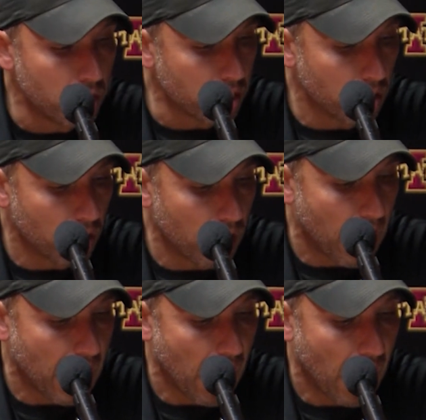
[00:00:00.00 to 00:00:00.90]
you know,
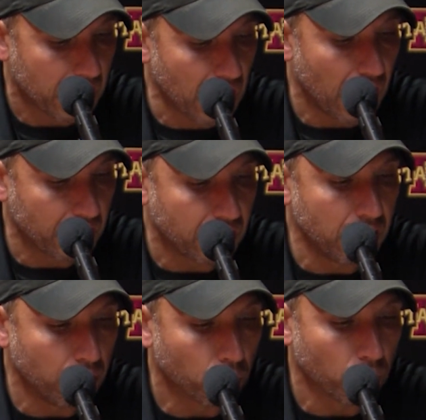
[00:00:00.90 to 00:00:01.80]
I thought
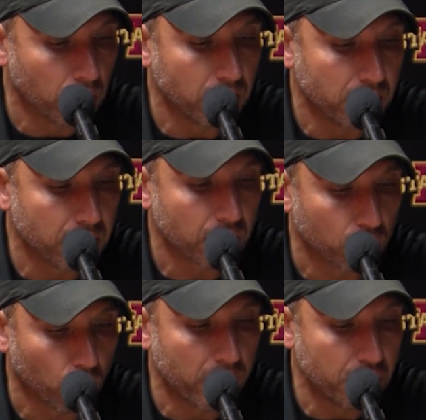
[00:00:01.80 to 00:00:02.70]
he really did a
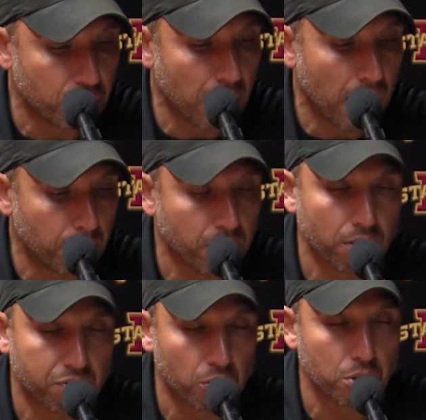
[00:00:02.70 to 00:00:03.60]
great job in
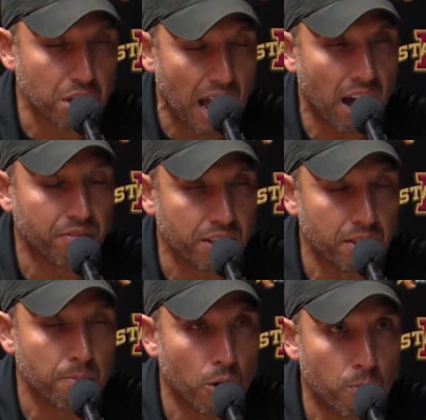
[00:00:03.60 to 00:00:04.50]
the first half
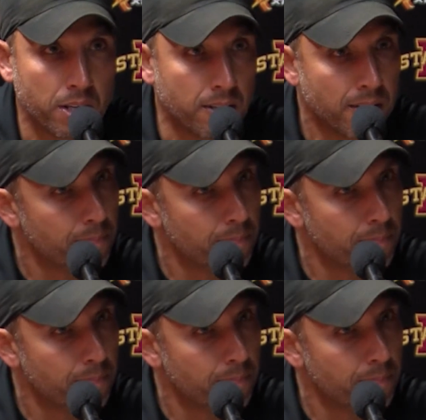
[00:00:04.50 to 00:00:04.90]
in the moment.